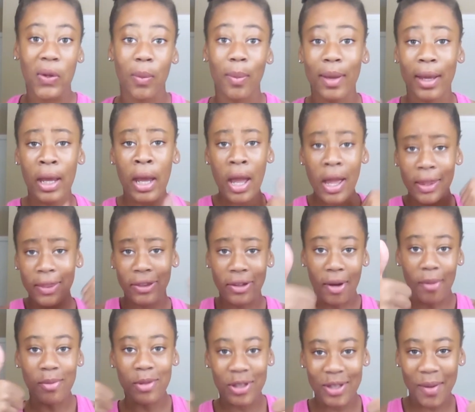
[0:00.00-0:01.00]
video a big
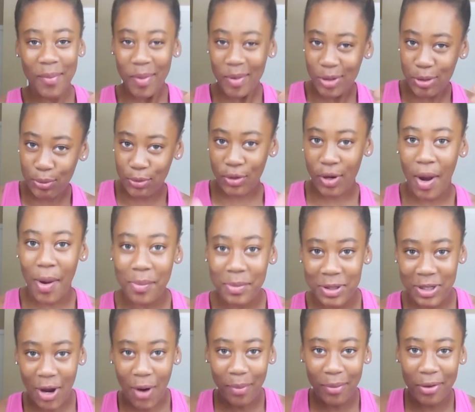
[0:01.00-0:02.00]
thumbs up and
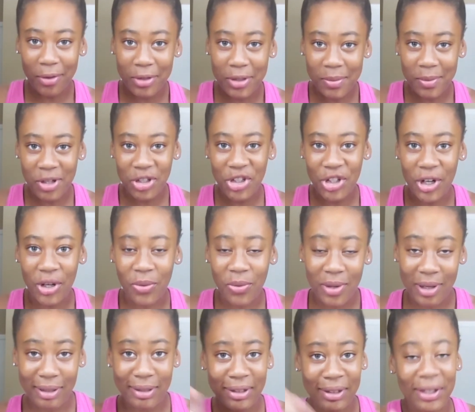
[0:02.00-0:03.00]
subscribe down below to my
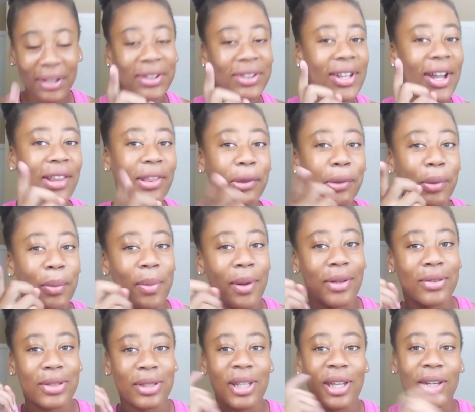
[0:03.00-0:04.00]
channel and click that little
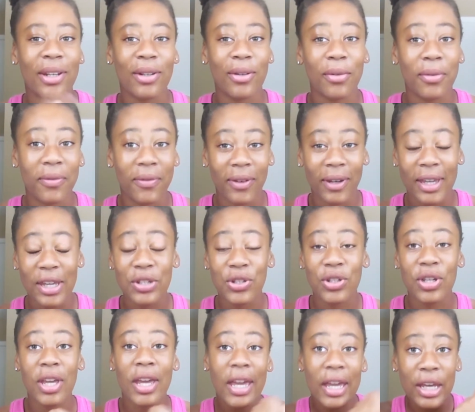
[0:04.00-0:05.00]
bell to get a
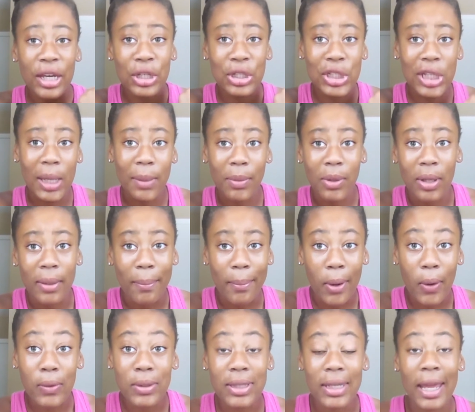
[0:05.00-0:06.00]
notification each time when I
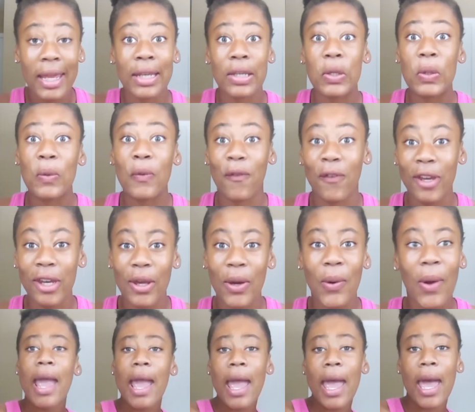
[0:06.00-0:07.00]
post a new
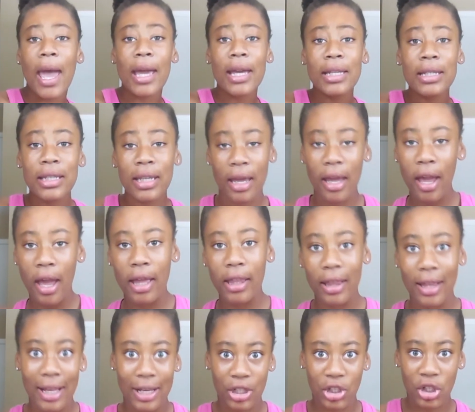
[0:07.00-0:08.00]
video. And
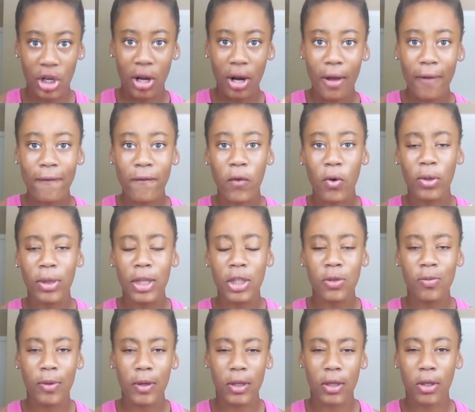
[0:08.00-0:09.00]
the shout out for
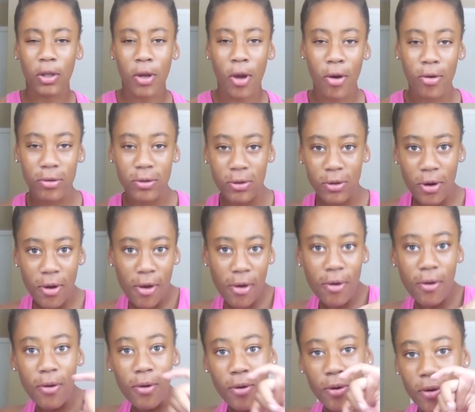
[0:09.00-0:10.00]
this week goes
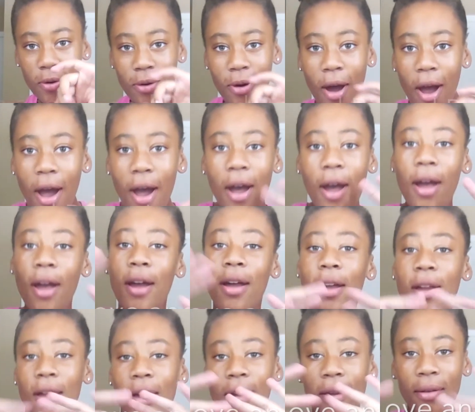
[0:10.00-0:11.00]
to
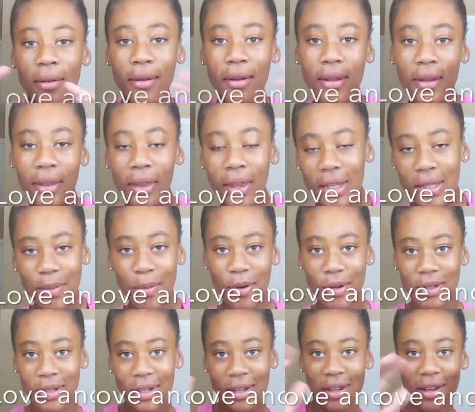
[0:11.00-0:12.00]
this
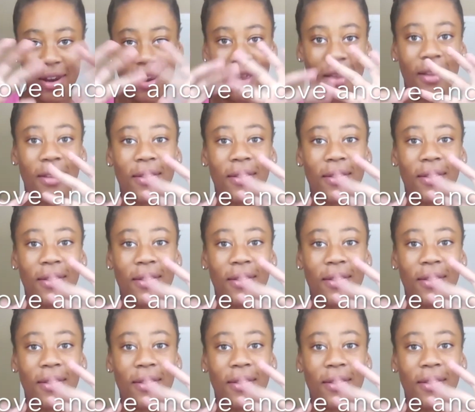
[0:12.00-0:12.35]
person.